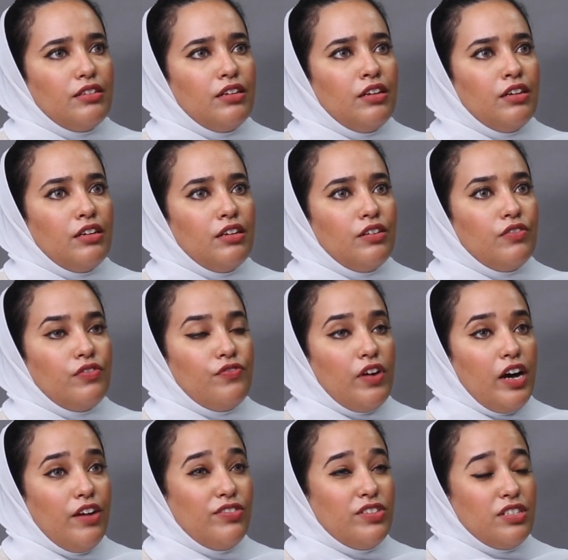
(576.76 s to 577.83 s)
uh,
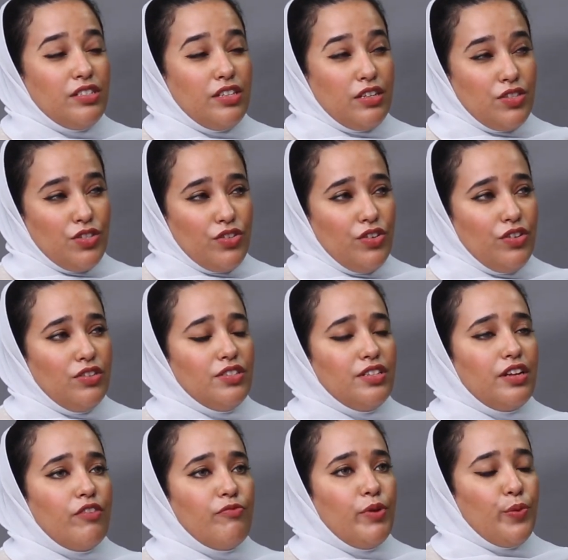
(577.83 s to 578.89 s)
five to six years
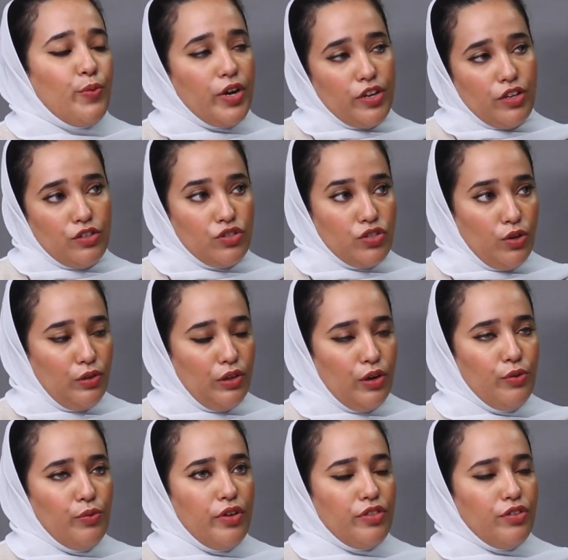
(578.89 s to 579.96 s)
that I've been working
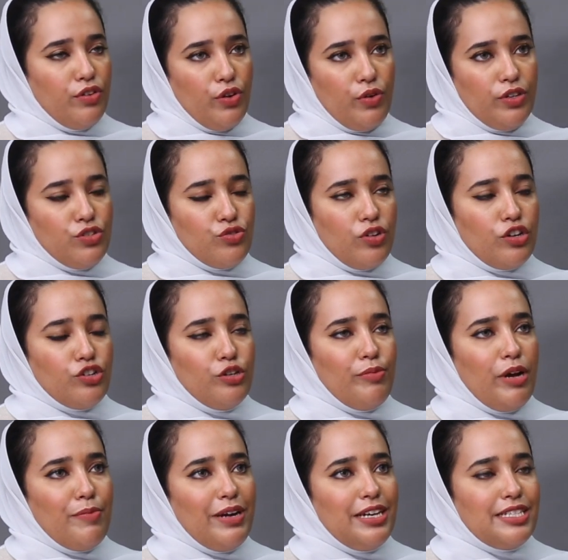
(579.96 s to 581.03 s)
solo with no instructor
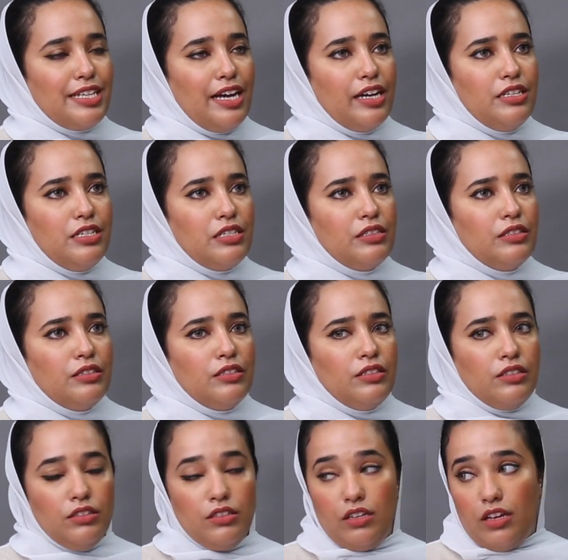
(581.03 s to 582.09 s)
by my side.
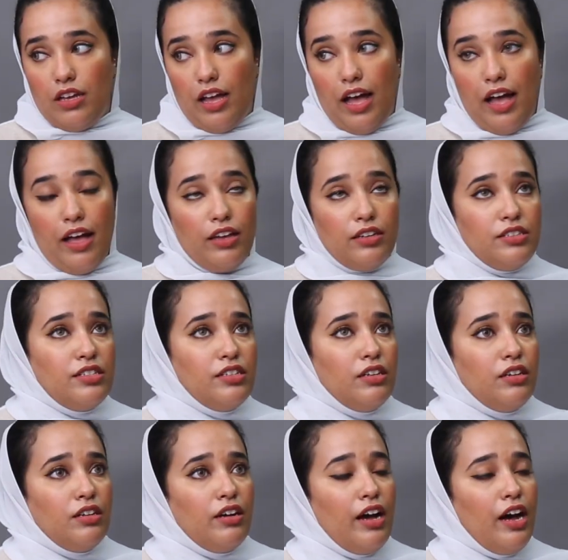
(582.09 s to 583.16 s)
And
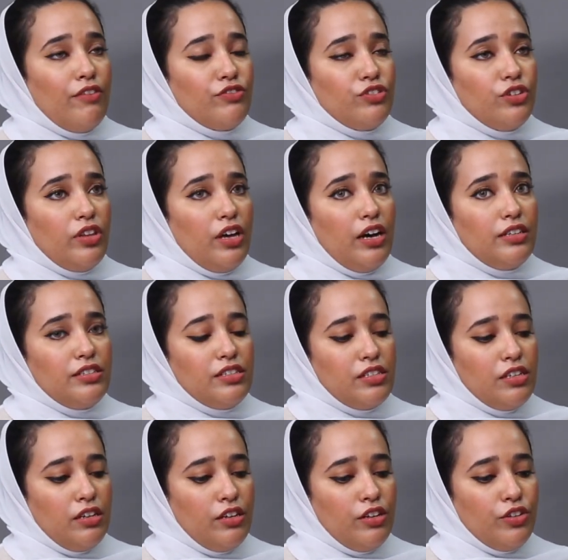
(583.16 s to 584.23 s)
uh, after
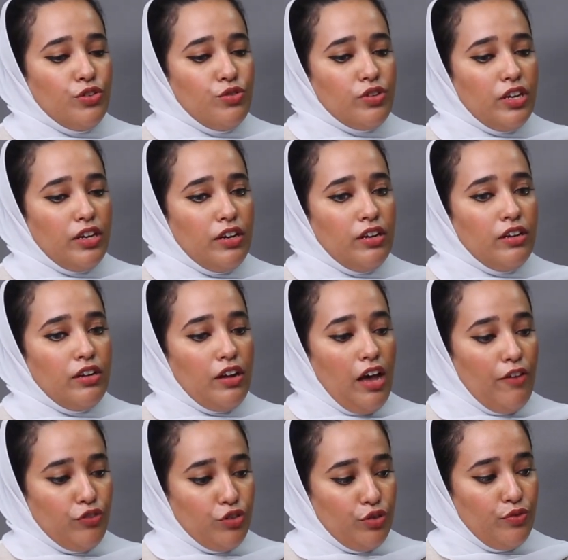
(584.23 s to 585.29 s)
that, uh, you can,
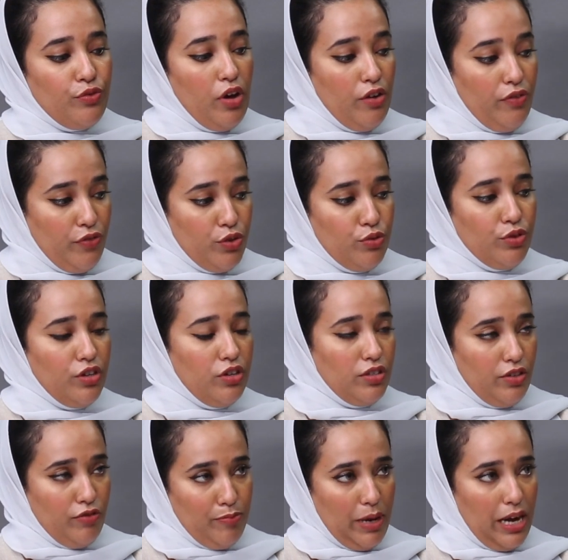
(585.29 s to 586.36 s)
after a few
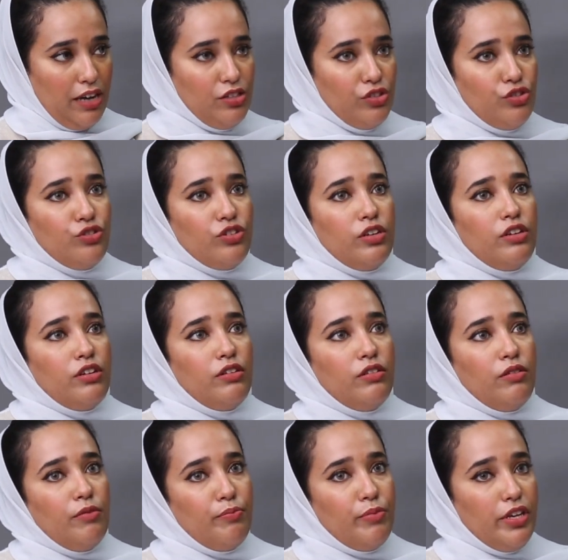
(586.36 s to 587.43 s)
years have passed, you can
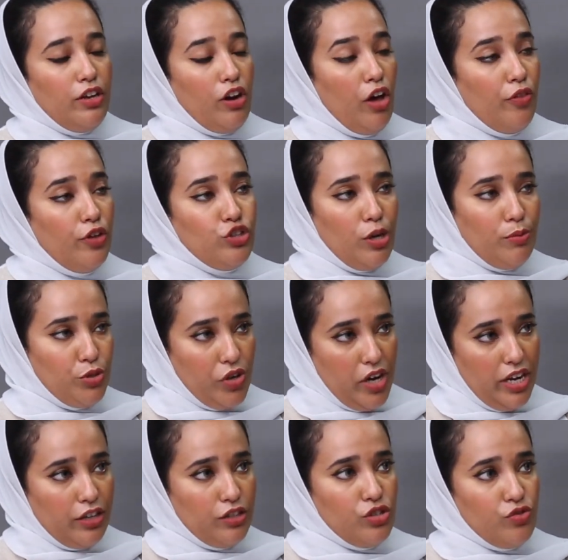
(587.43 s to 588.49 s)
be an on-the-job
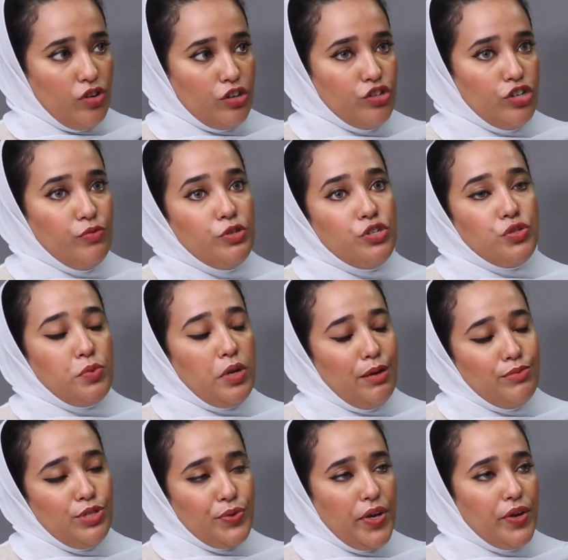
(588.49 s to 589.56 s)
training instructor, which is what
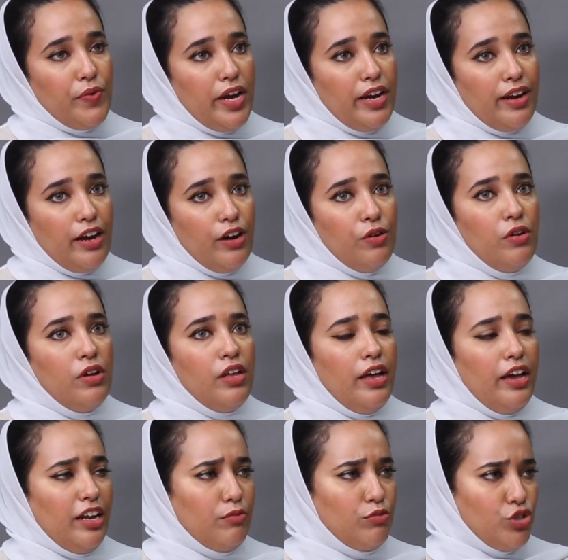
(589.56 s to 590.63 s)
I'm doing right now.
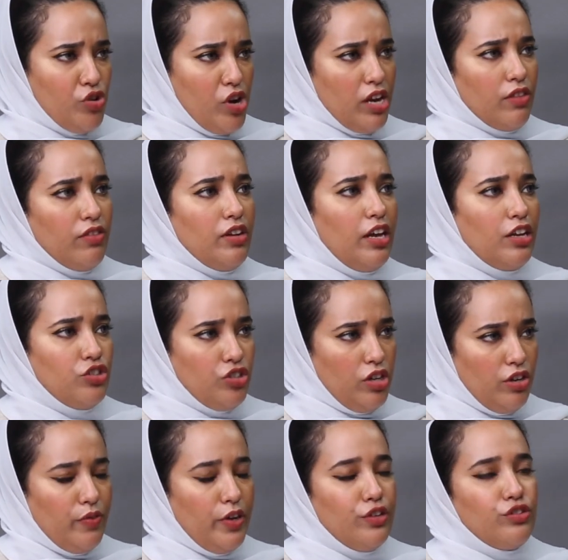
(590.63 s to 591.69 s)
And I'm training the next
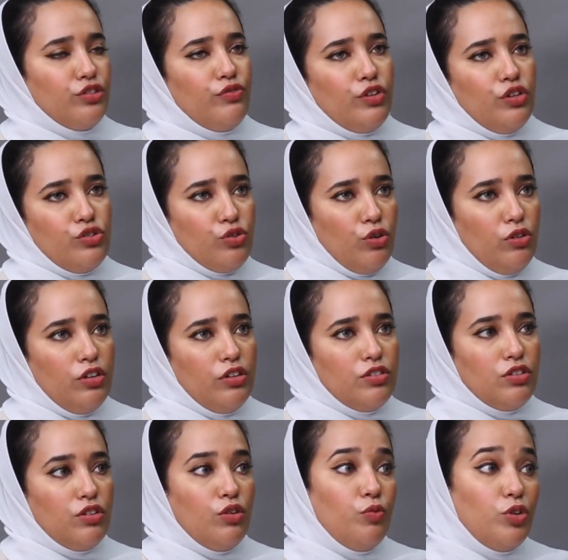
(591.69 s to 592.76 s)
generation of
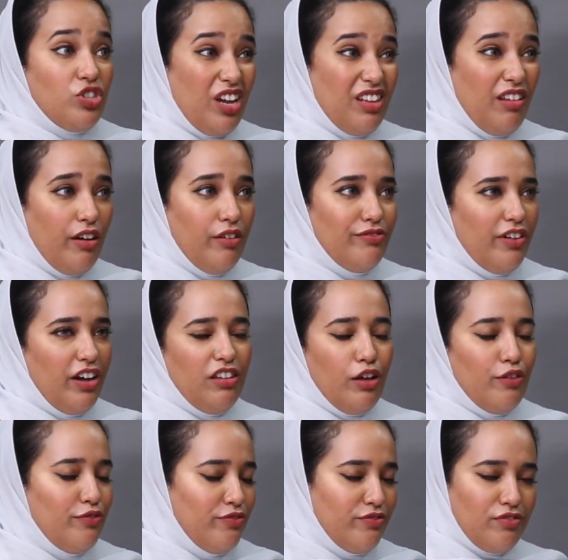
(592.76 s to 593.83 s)
controllers, which I love. I
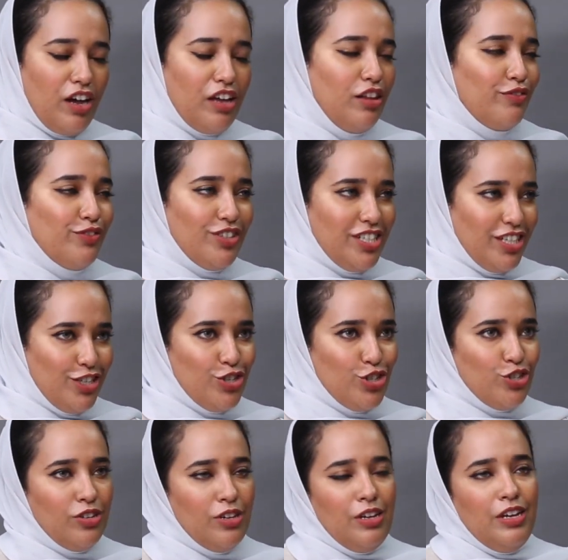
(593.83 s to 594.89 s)
love, I love to
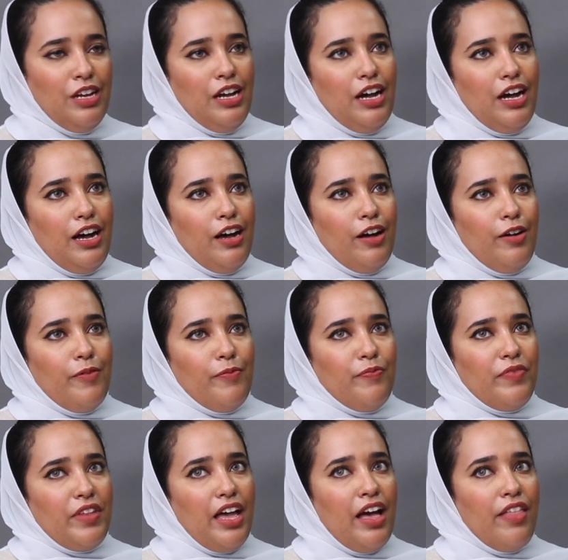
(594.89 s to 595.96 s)
teach.
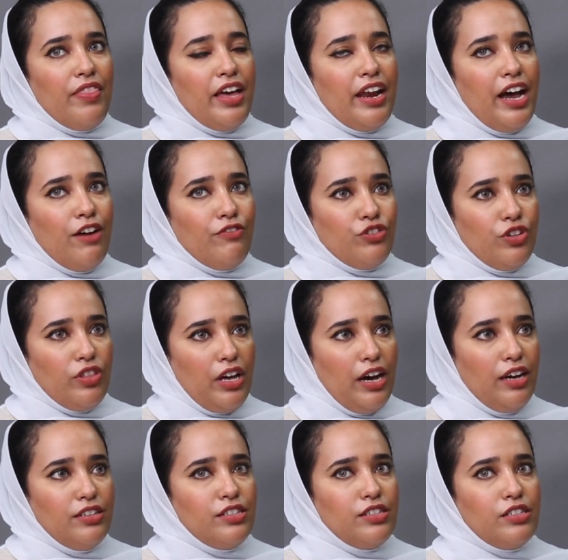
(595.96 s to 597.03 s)
Um, and then after
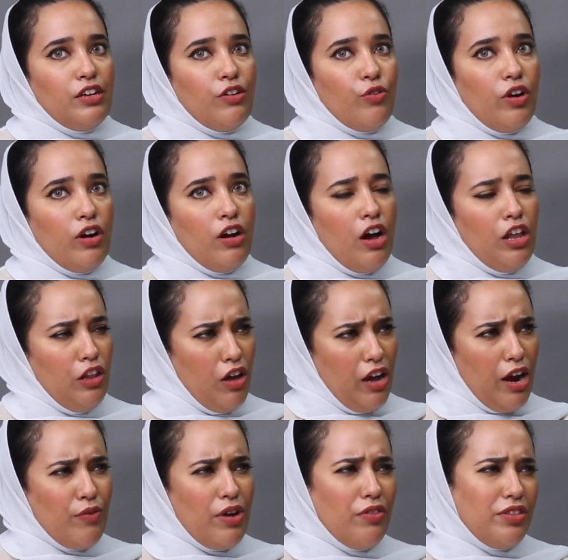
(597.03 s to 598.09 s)
that, or a lot,
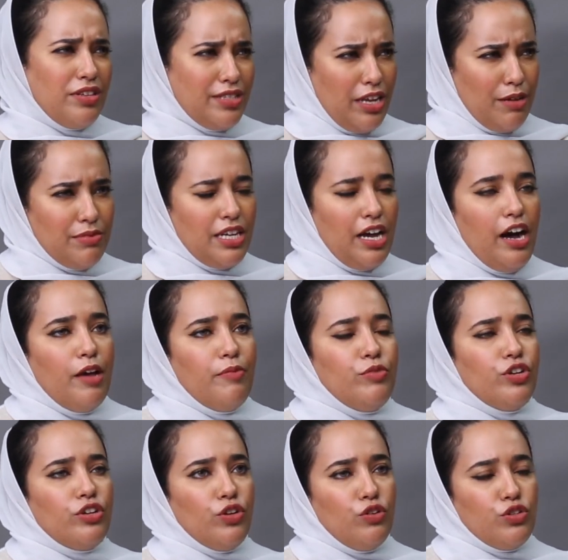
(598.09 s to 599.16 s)
around the same time,
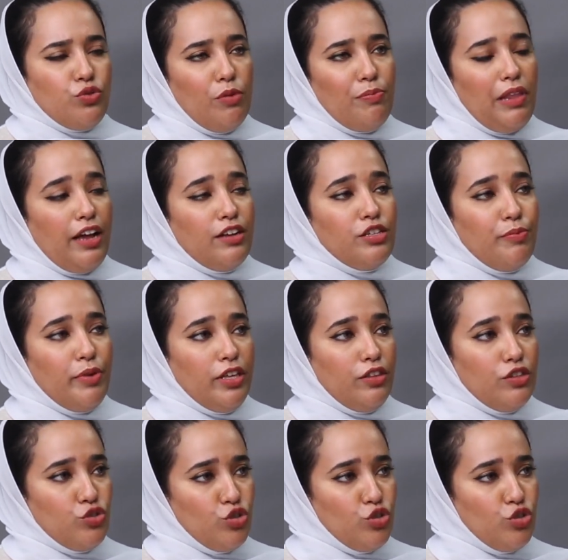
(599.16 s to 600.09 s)
you can also apply to be the